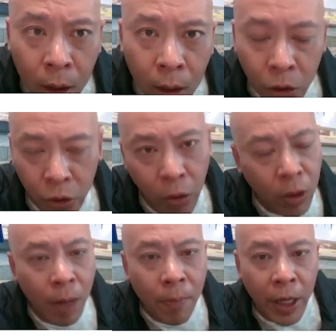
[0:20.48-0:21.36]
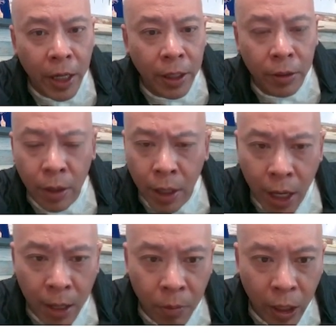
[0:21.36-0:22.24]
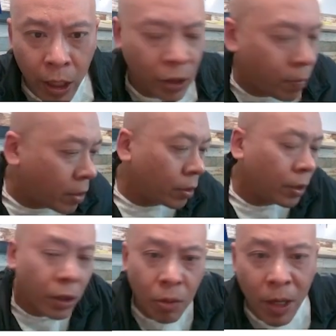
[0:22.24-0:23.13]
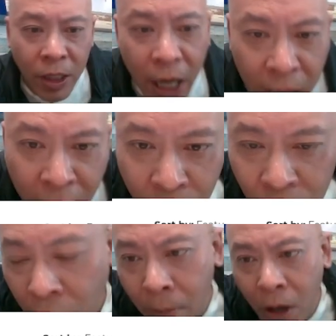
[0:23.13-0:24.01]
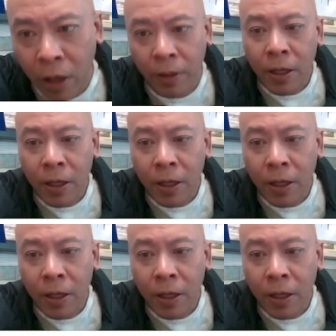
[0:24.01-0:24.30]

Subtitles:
So complicated the name, okay, especially this is my second language. Come on.